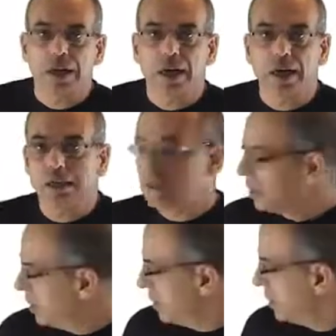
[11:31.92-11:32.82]
And
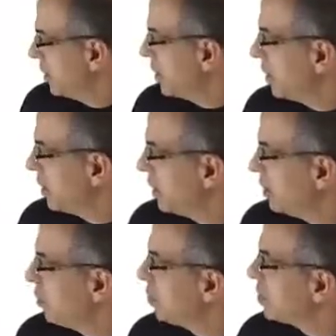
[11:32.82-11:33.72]

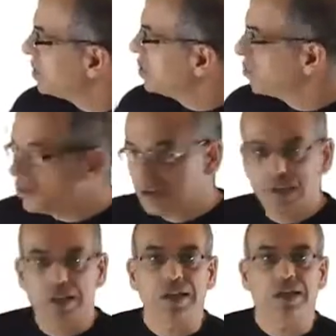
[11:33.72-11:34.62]
we will soon
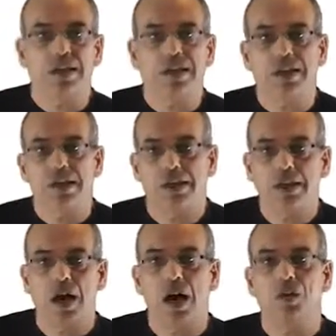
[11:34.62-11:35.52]
see
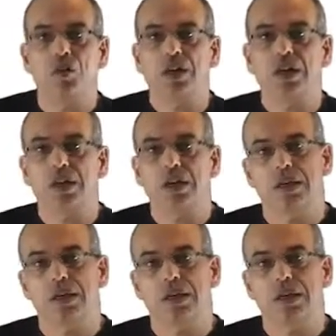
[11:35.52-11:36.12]
how we,